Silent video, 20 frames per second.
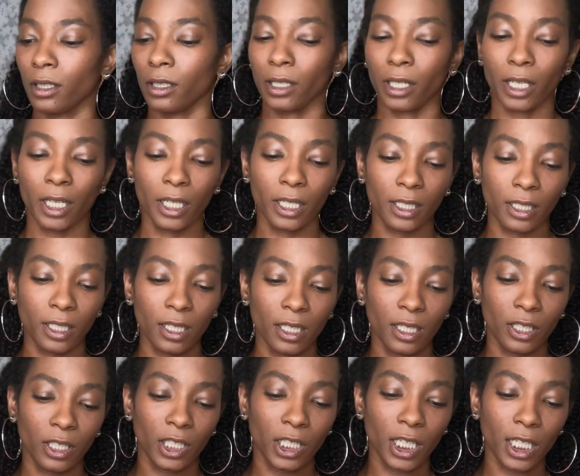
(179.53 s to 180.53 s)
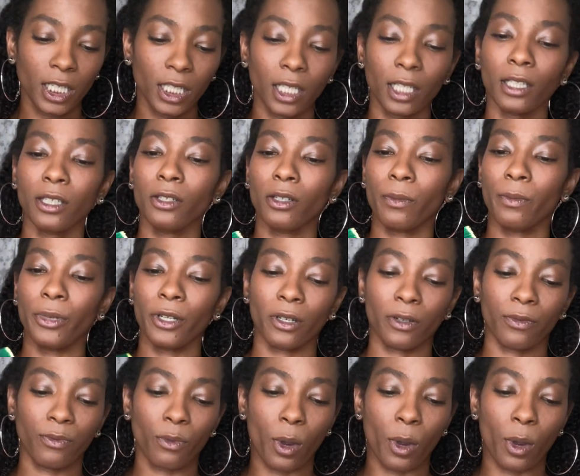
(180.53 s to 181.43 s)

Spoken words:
and just a little bit of